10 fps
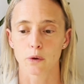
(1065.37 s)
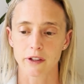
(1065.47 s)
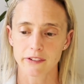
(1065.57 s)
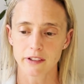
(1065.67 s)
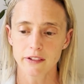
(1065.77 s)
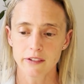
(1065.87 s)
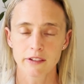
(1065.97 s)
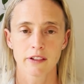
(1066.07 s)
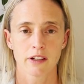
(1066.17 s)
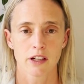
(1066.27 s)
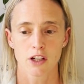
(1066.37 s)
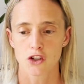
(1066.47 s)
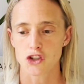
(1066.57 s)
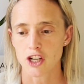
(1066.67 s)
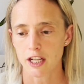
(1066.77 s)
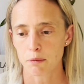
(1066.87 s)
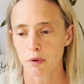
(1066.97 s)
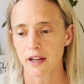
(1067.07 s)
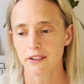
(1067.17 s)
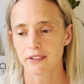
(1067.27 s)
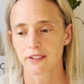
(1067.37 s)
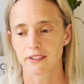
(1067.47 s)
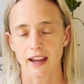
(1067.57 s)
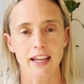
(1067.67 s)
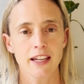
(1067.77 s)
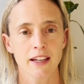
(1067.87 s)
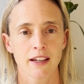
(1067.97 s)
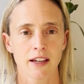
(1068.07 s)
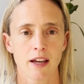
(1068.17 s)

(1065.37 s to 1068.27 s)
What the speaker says: oysters, chicken breasts, steak,